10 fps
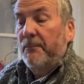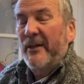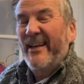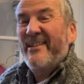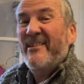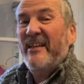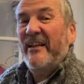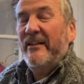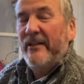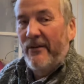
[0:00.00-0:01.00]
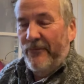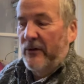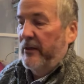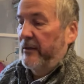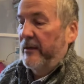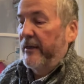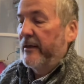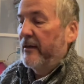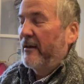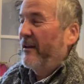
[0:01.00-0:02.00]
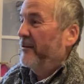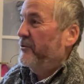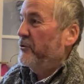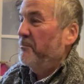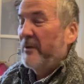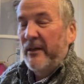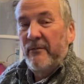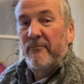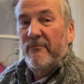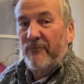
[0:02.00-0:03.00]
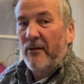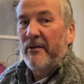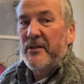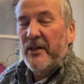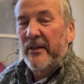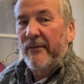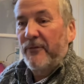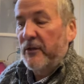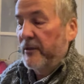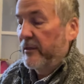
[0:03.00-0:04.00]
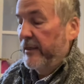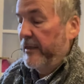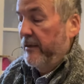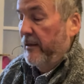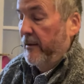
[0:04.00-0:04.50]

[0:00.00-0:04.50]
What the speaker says: but it's significantly, I do mean very significantly,